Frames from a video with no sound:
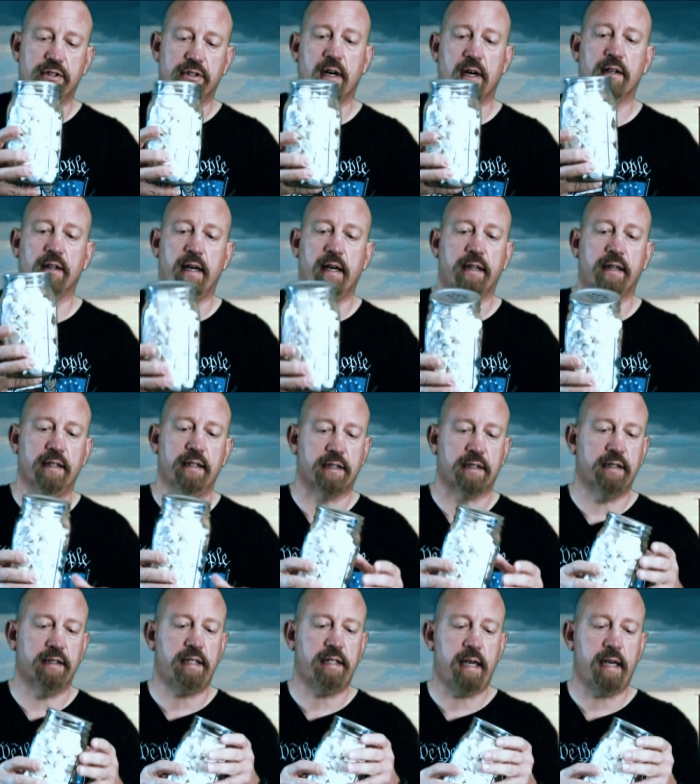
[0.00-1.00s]
a jar like this,
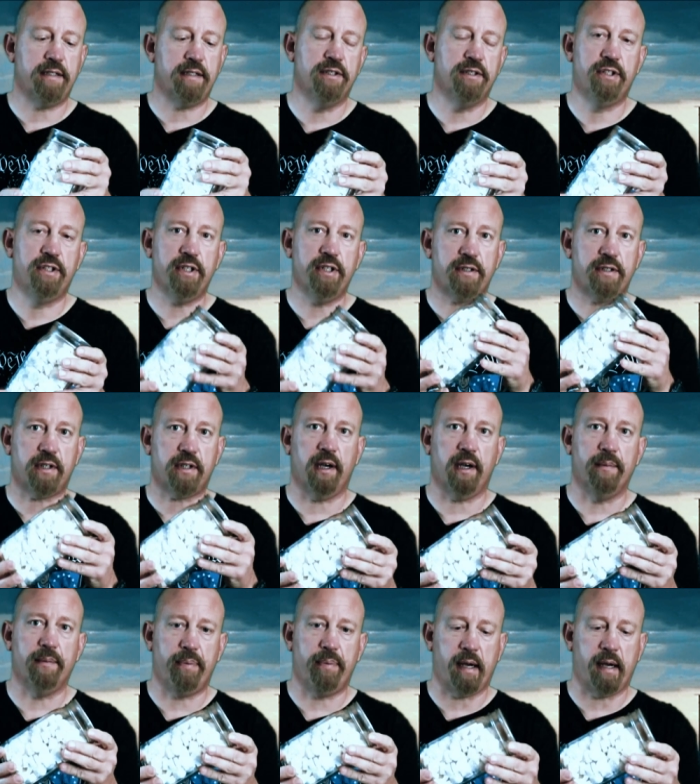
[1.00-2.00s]
contains just
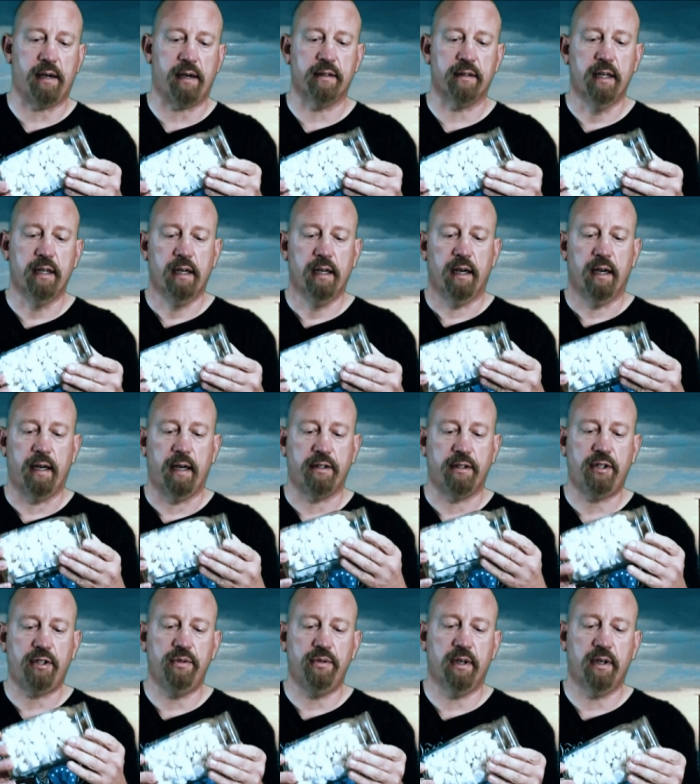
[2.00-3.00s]
about uh,
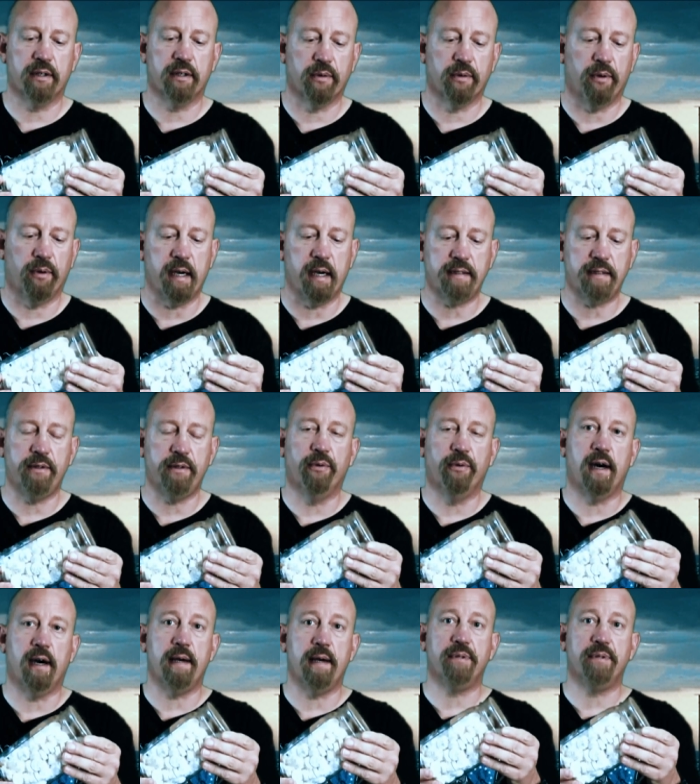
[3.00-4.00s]
200 Wysi
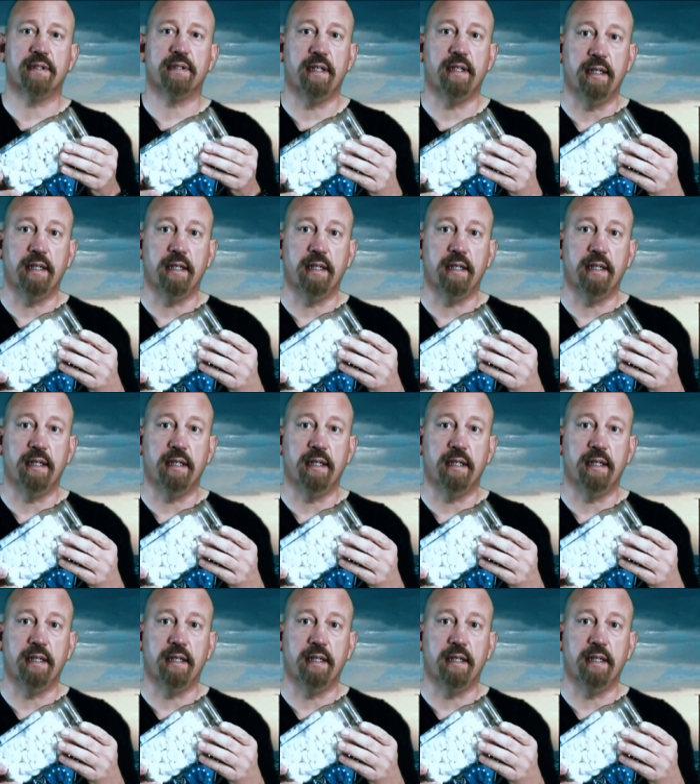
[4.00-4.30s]
wipes